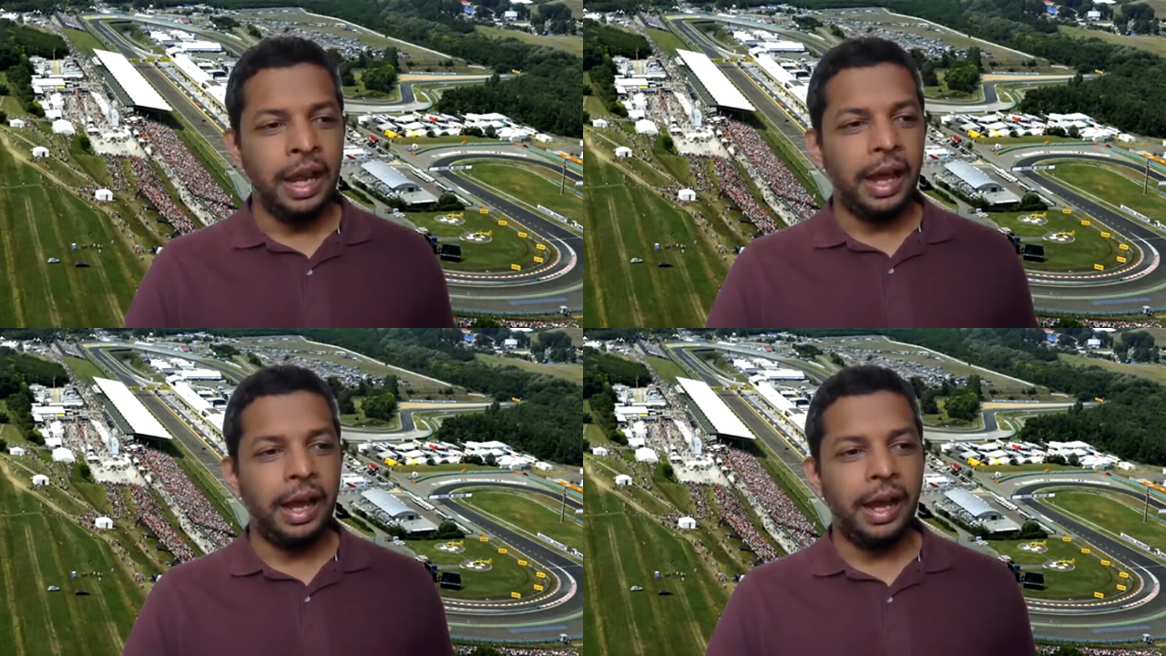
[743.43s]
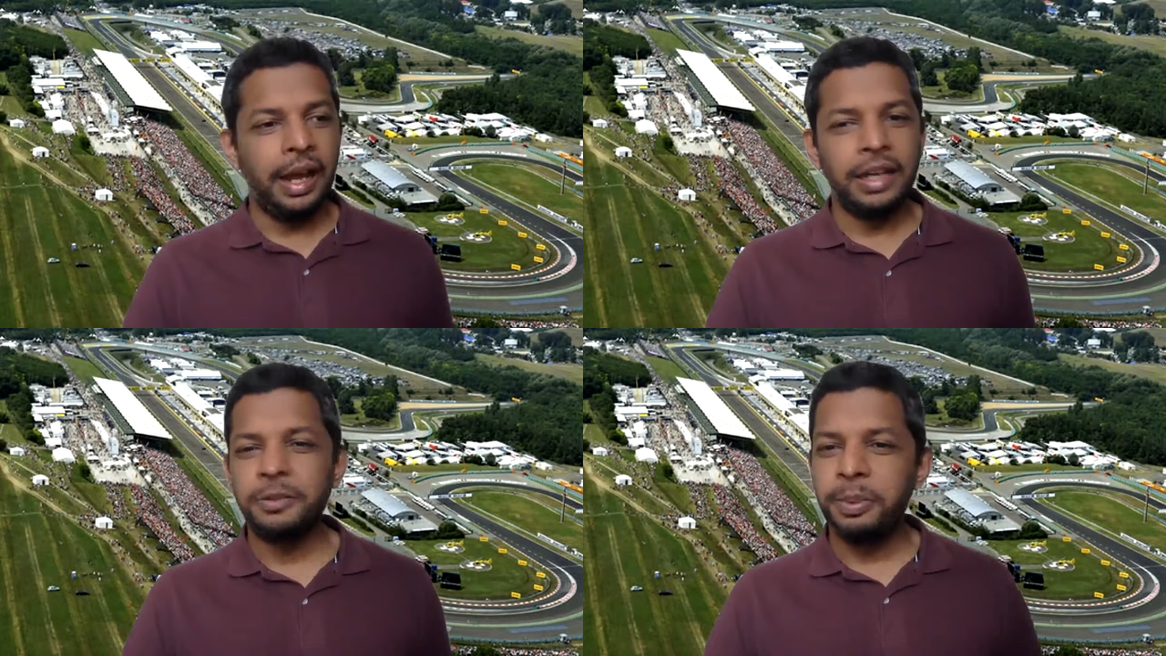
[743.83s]
Uh,
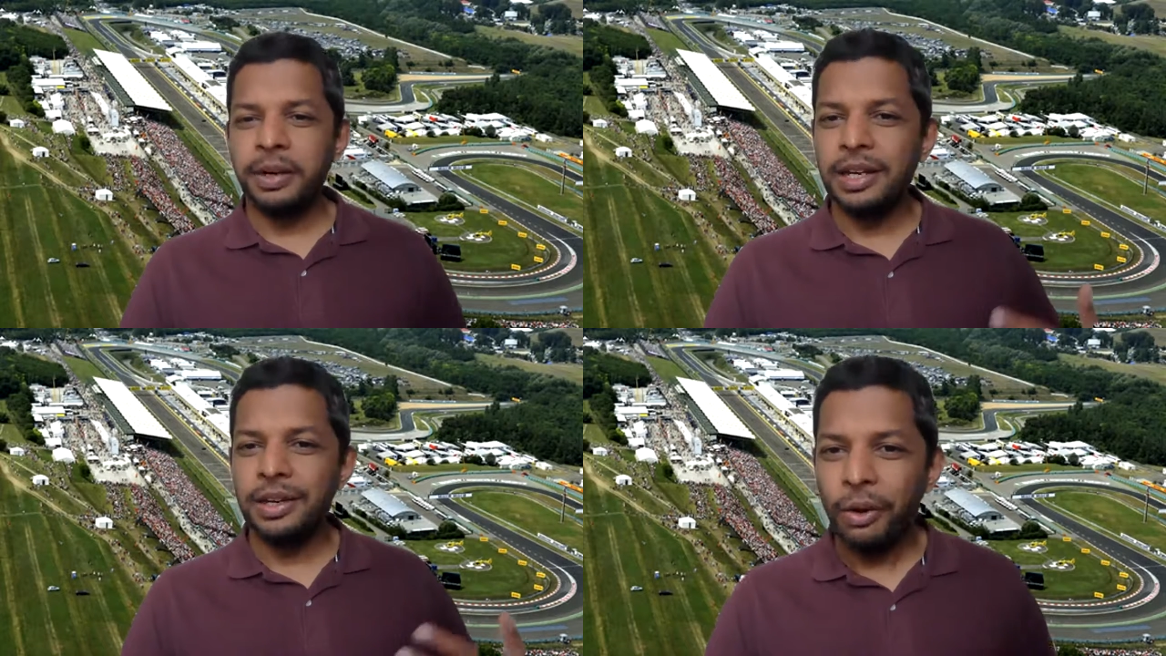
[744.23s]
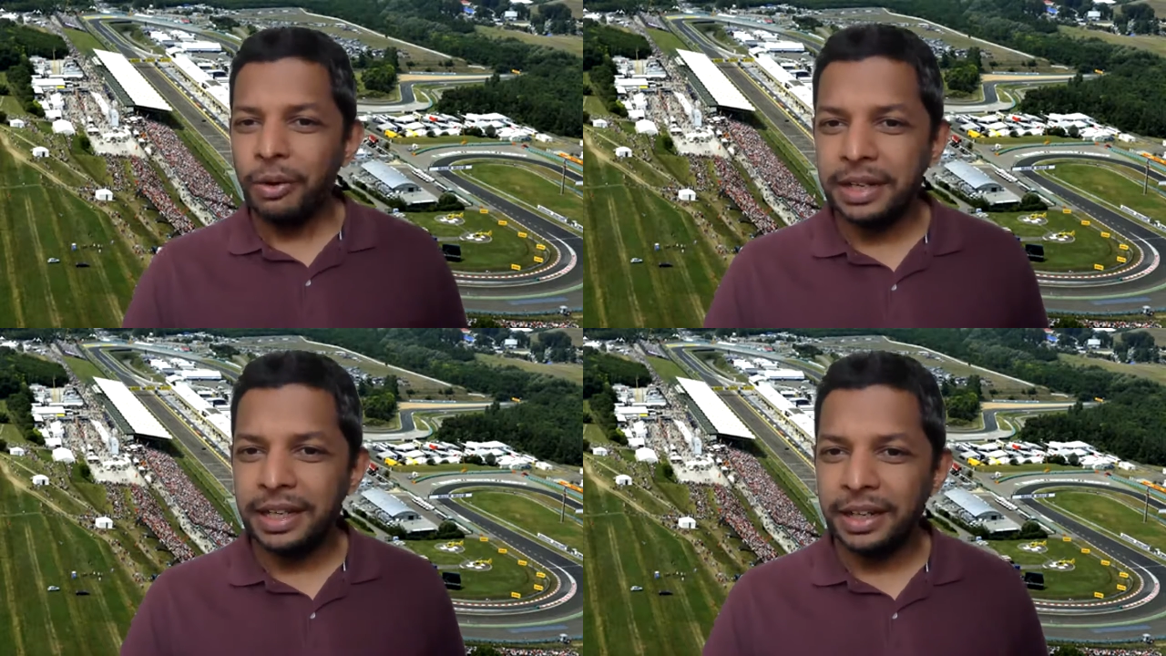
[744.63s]
it's pretty
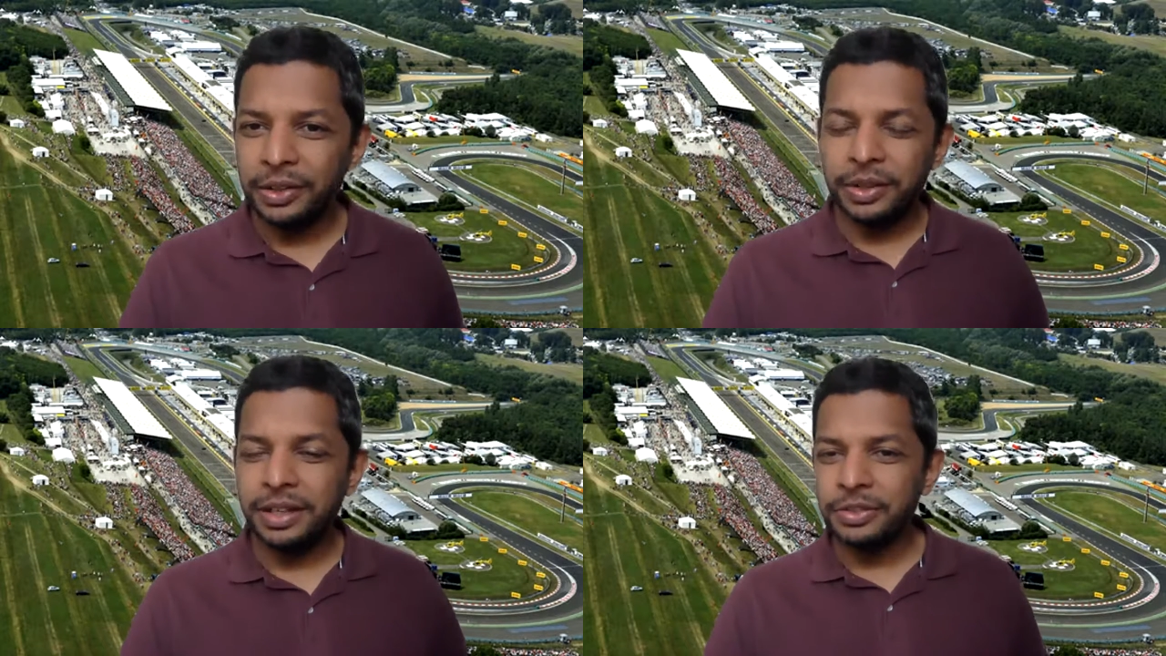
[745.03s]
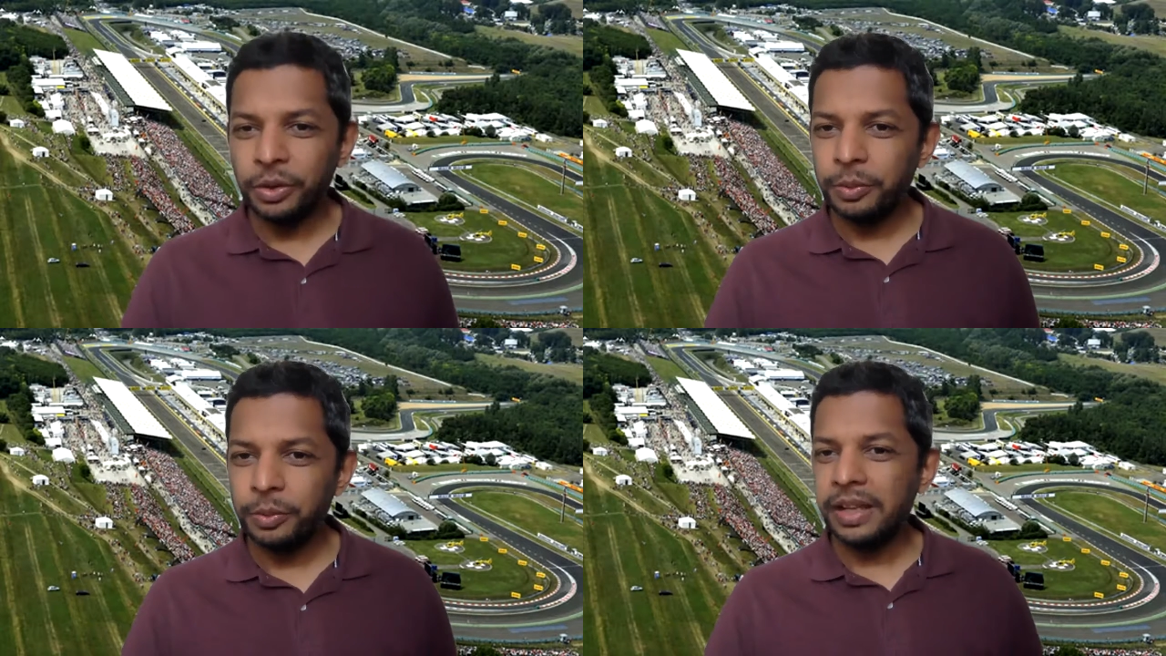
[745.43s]
Nordic, you know, in his
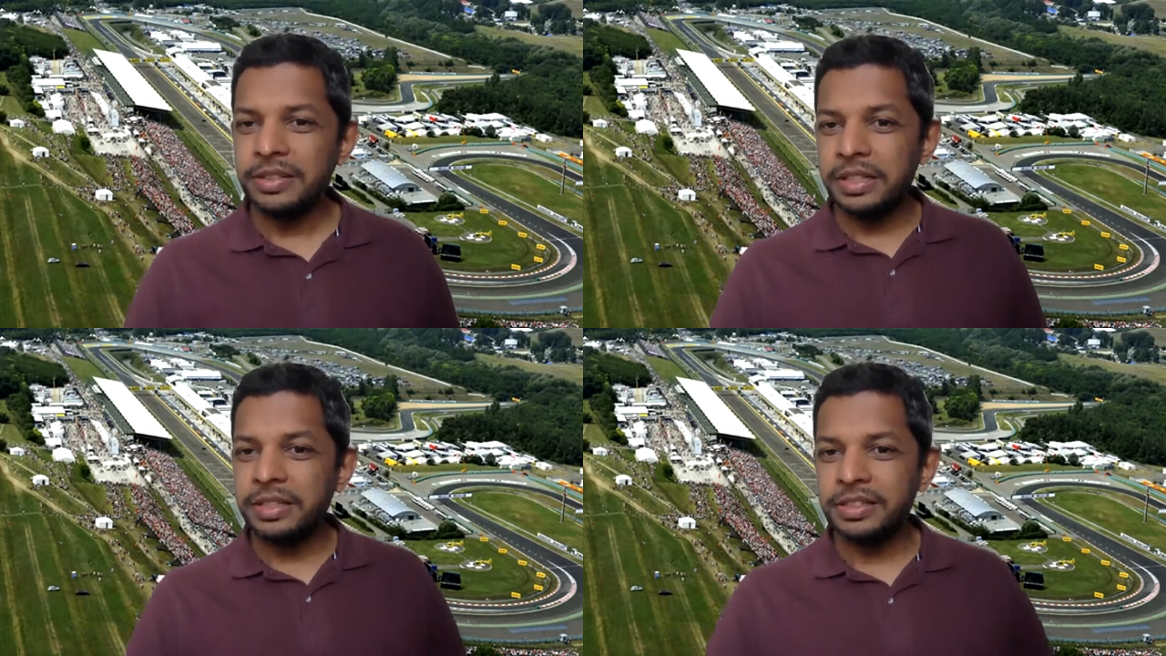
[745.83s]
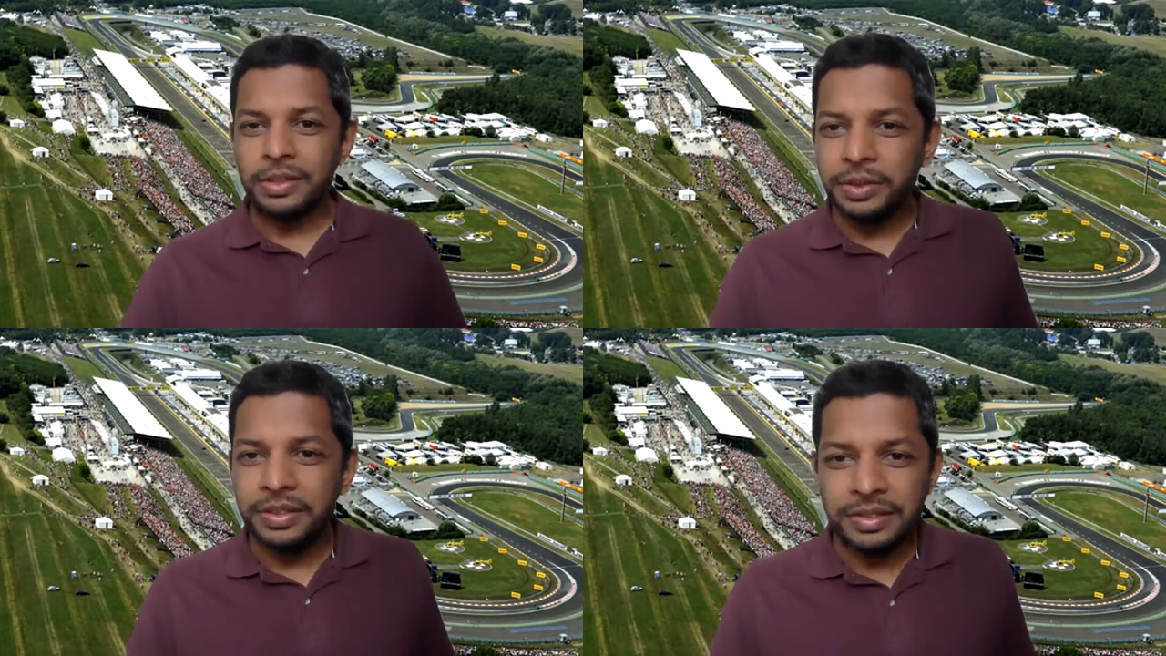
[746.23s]
own ways. He'll just do his